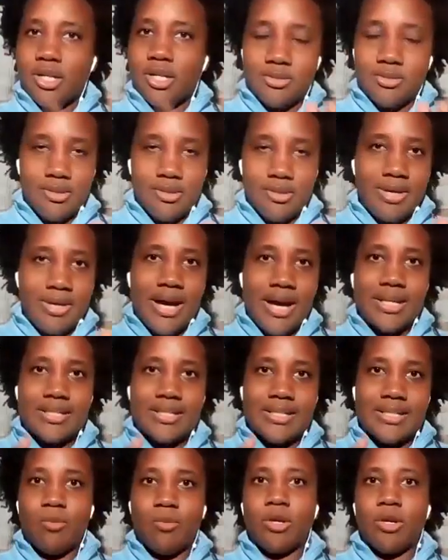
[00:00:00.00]
some guys
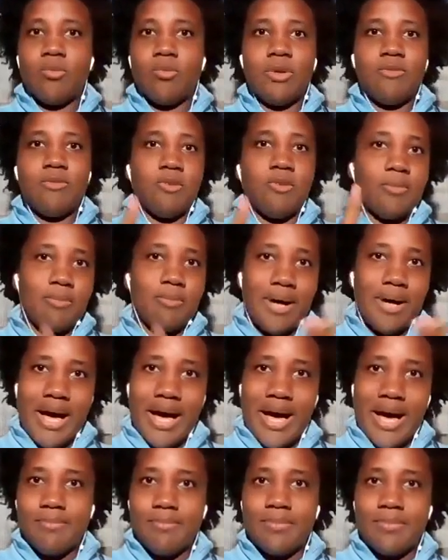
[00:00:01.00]
I'm working with from the
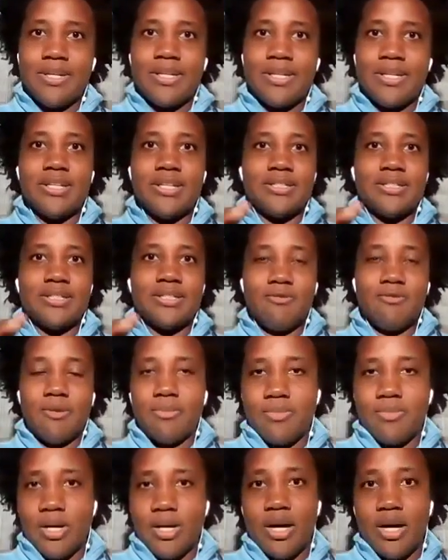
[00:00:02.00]
Bahamas and
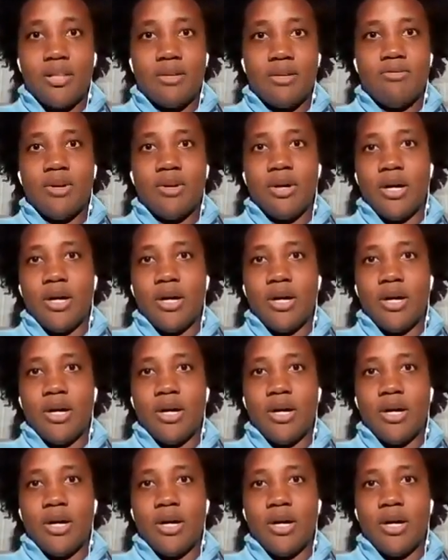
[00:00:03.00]
from the other